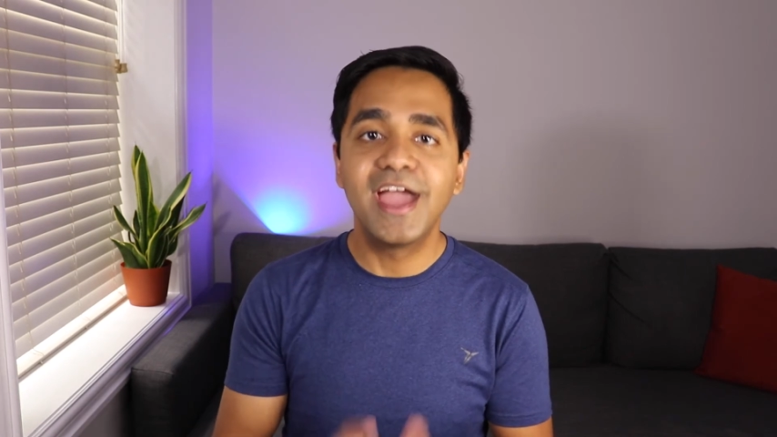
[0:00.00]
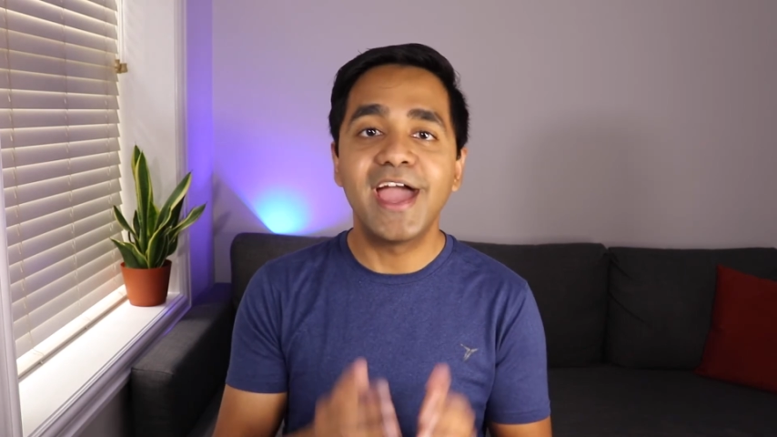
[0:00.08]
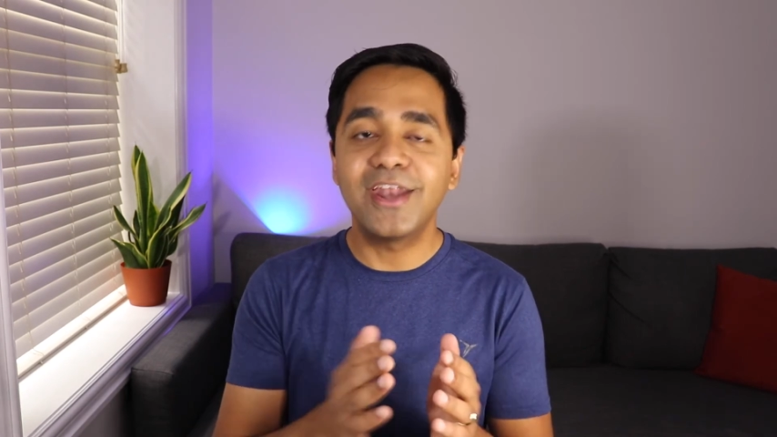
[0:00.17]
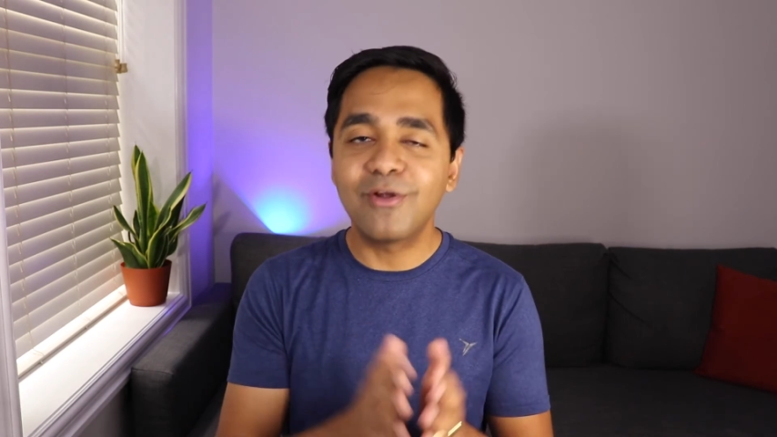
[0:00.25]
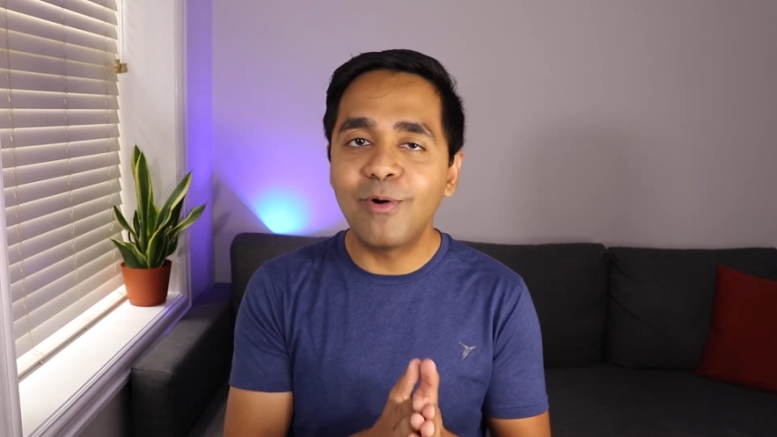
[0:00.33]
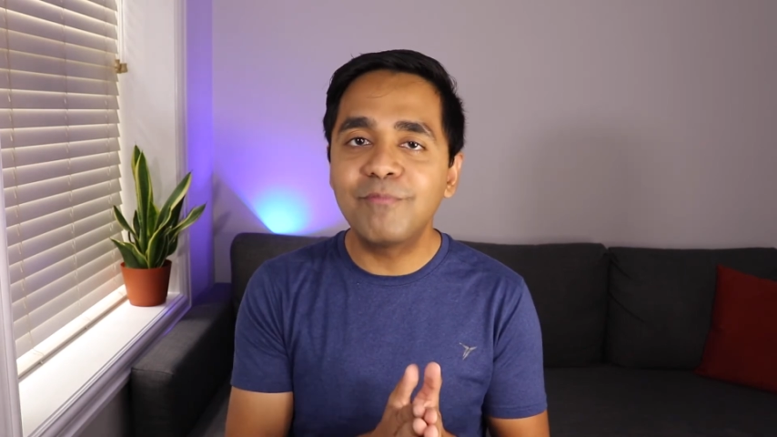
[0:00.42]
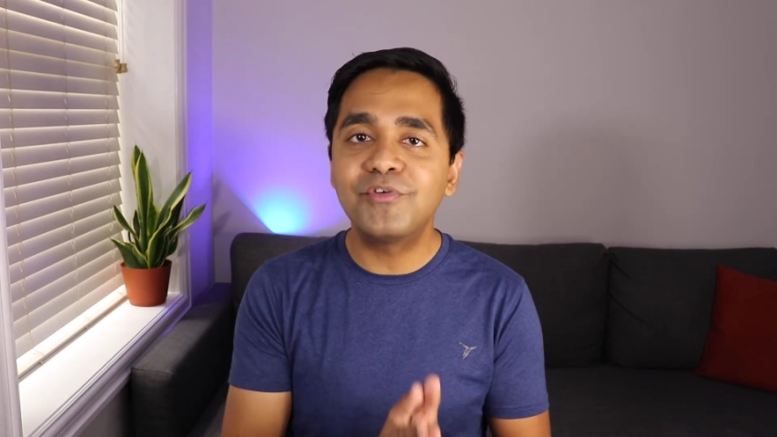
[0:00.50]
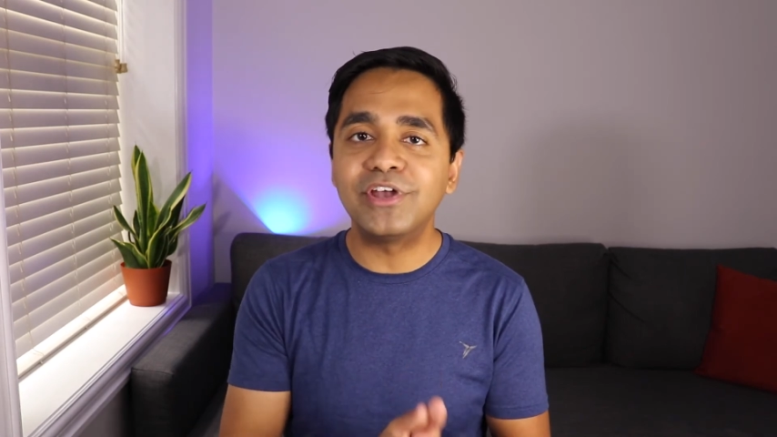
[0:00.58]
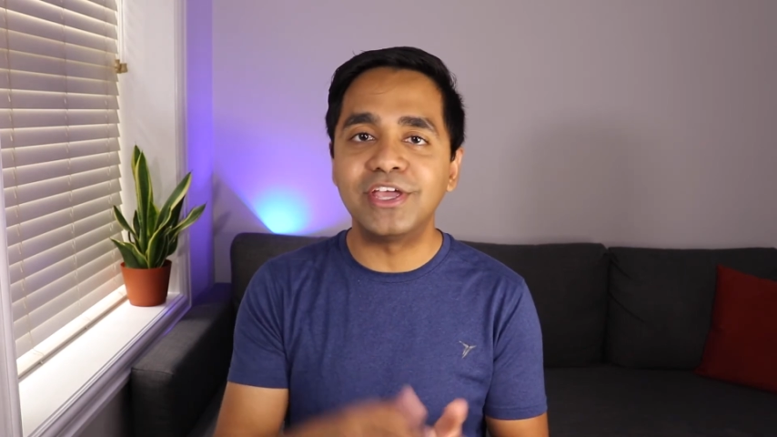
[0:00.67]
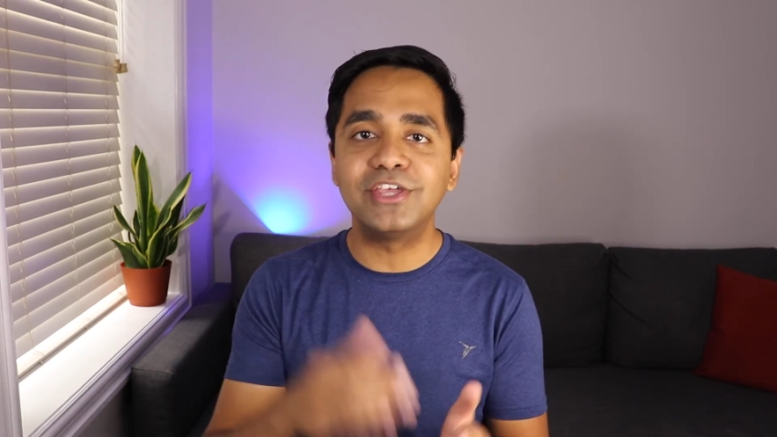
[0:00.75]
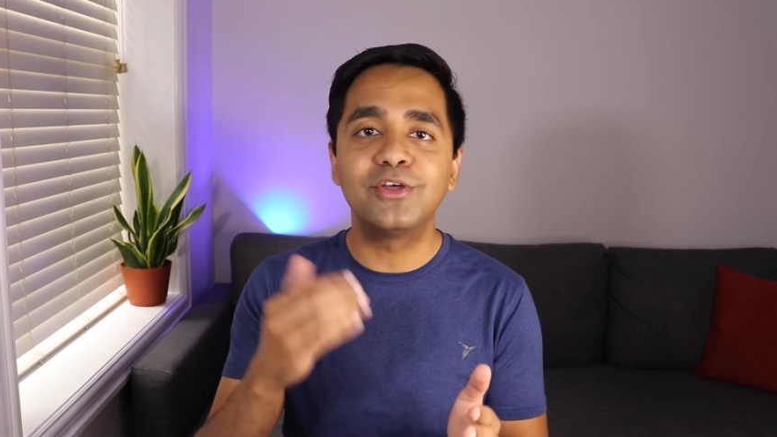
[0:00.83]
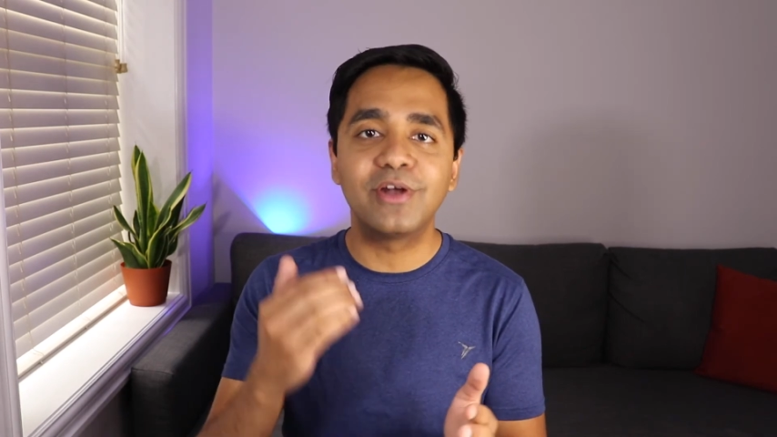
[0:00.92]
And
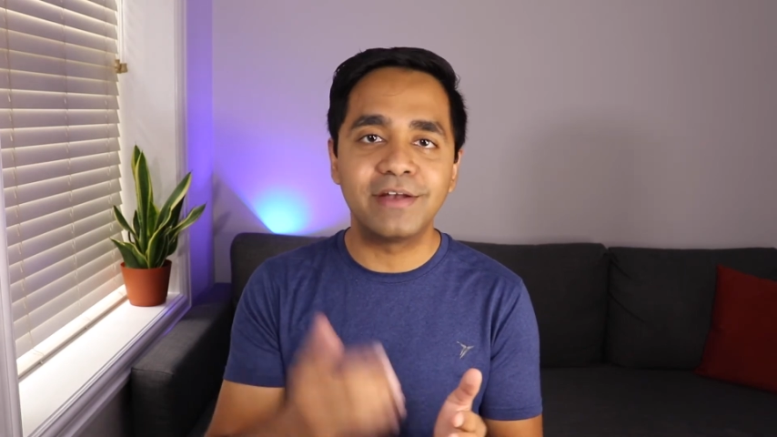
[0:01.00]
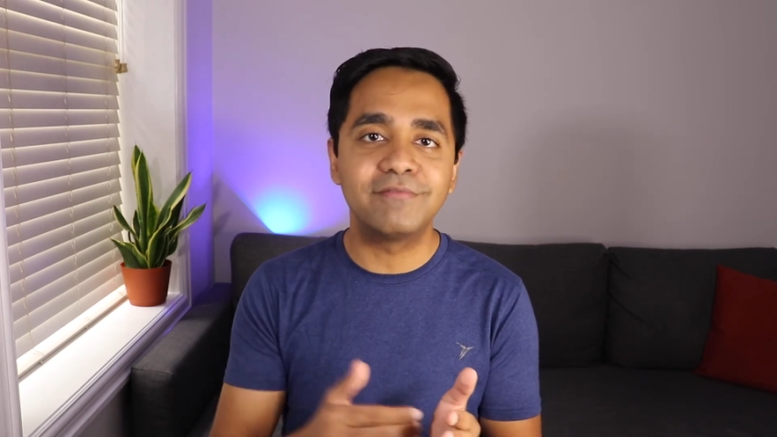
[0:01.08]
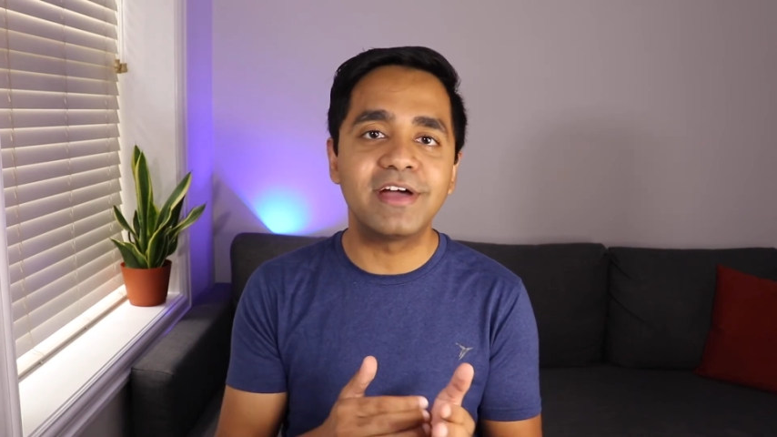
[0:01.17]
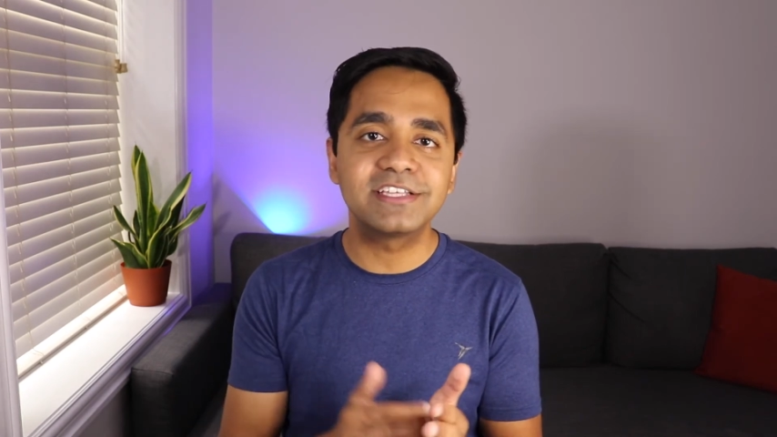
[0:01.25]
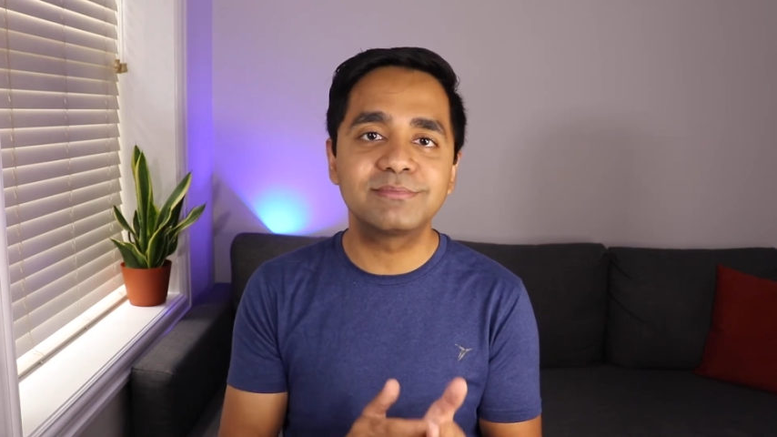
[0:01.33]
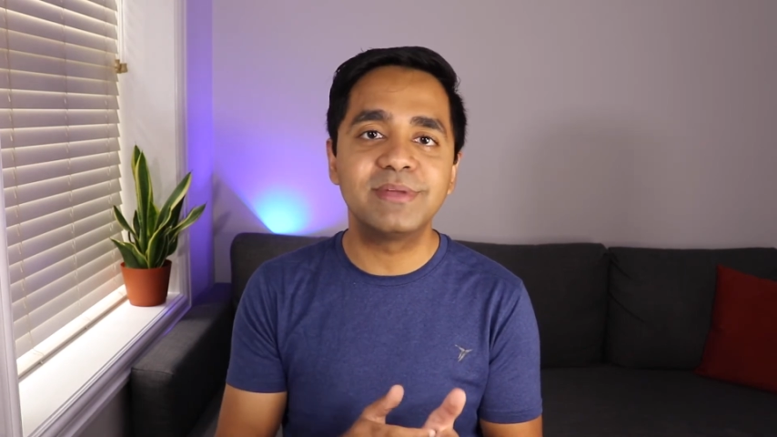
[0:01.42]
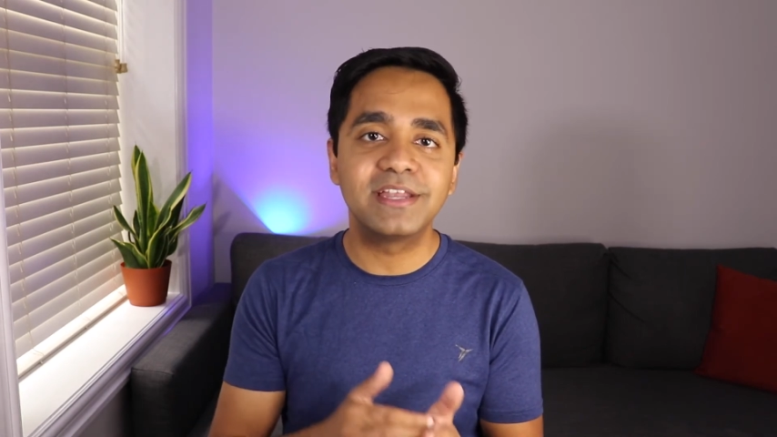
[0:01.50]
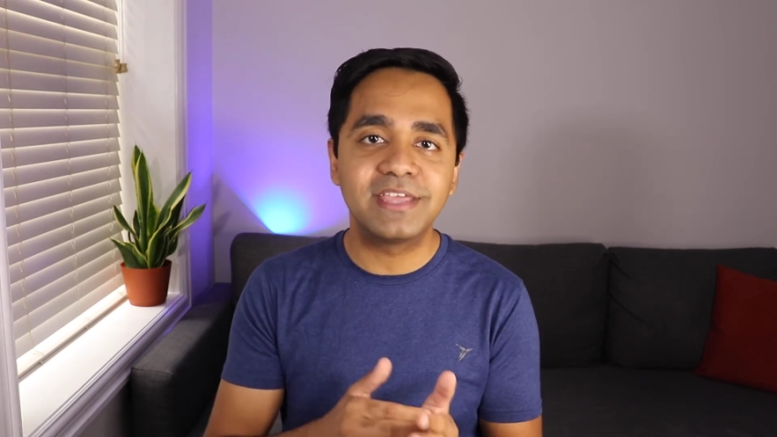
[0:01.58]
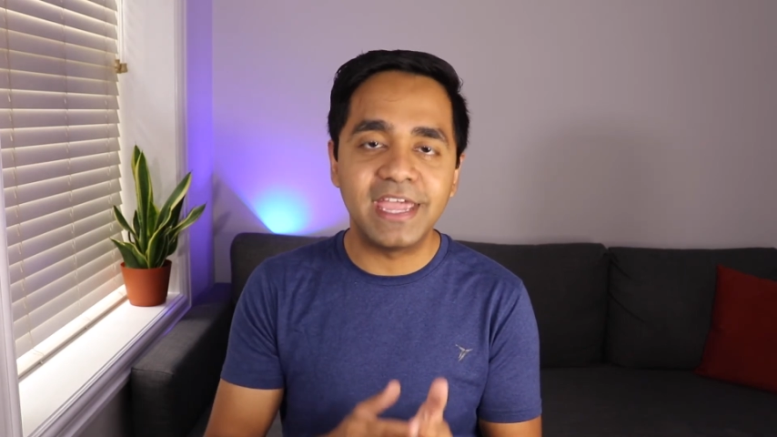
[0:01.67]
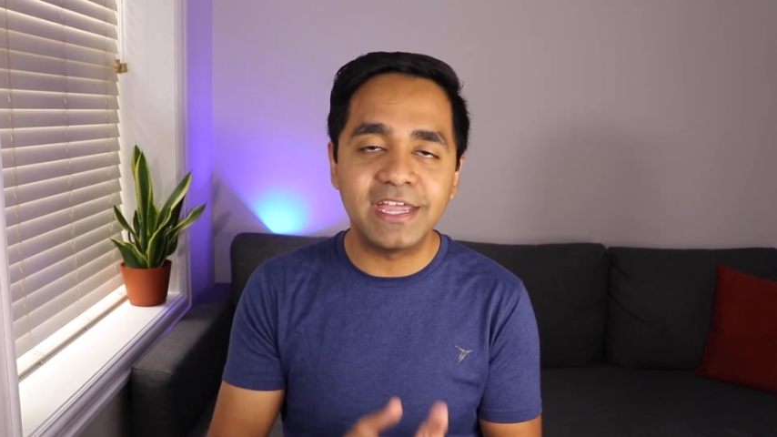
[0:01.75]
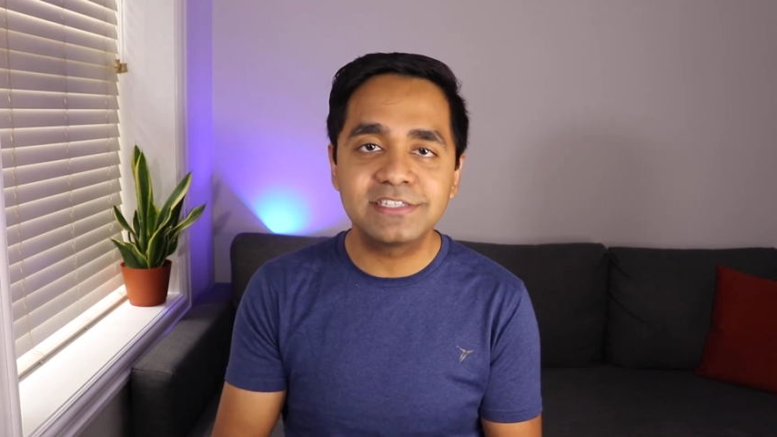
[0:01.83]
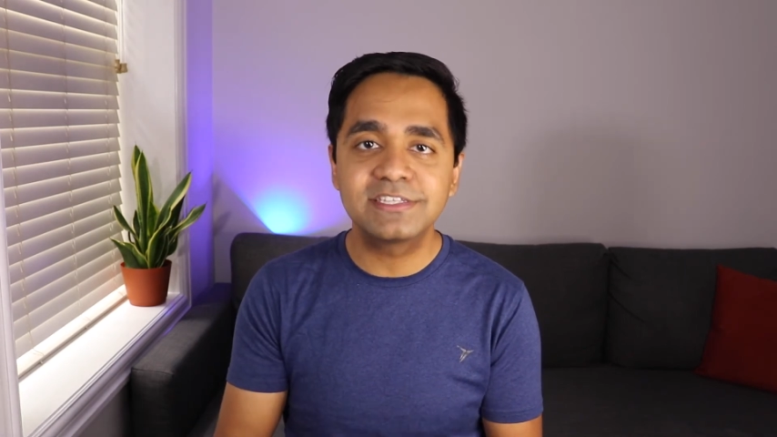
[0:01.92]
hopefully your investment
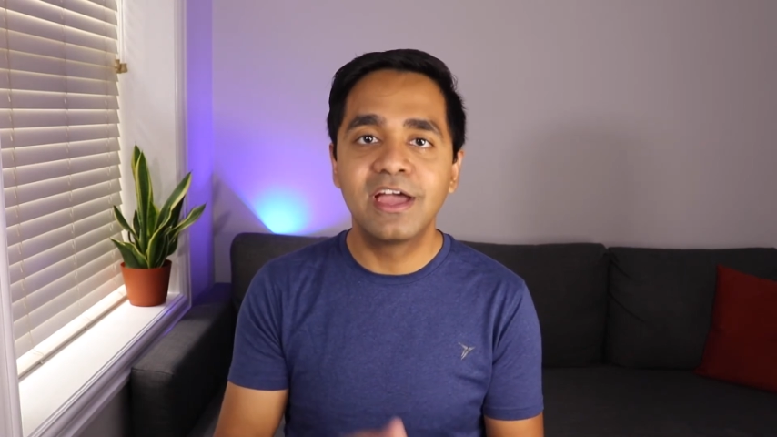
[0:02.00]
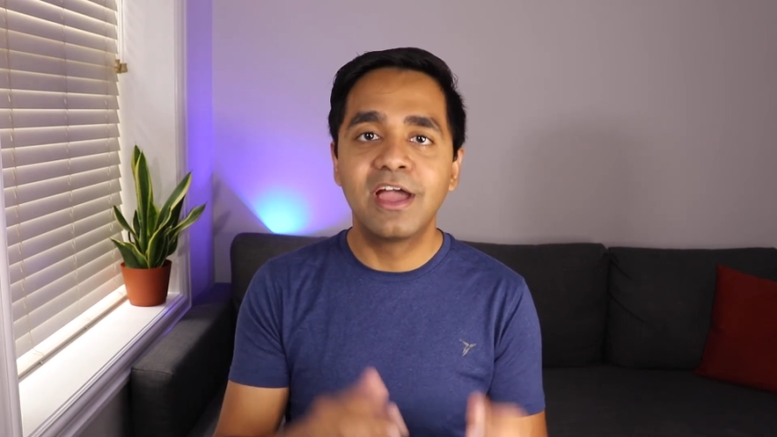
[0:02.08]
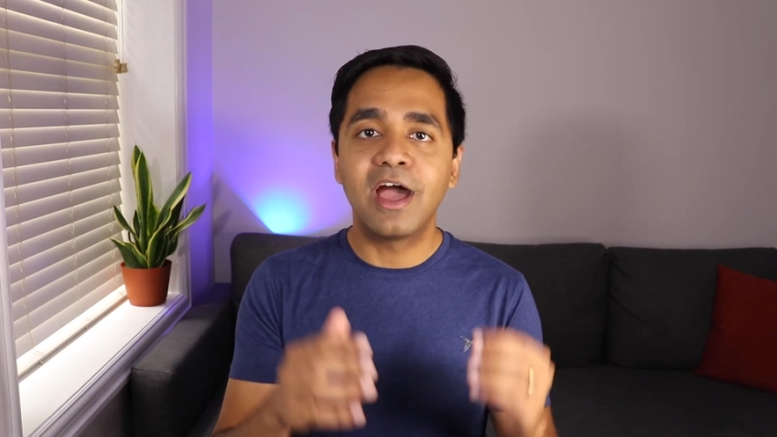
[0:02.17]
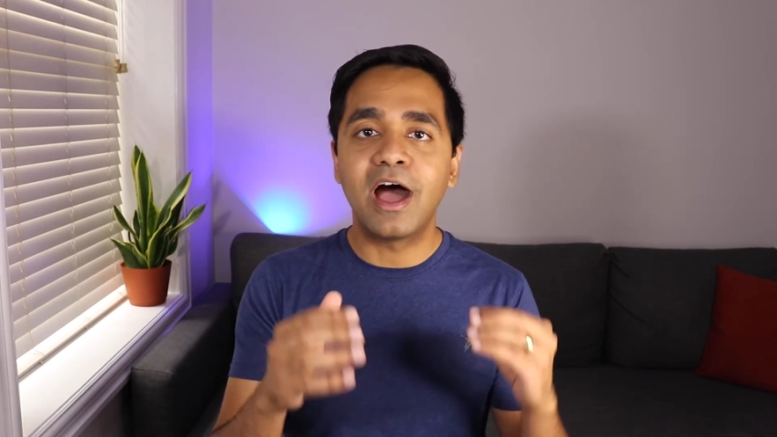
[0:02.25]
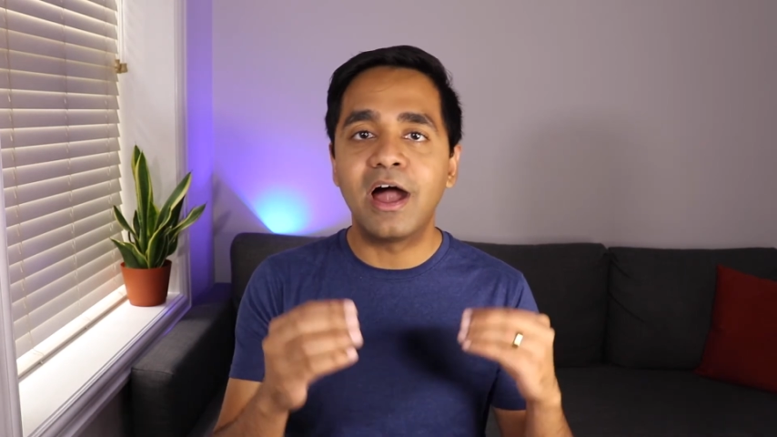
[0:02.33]
gains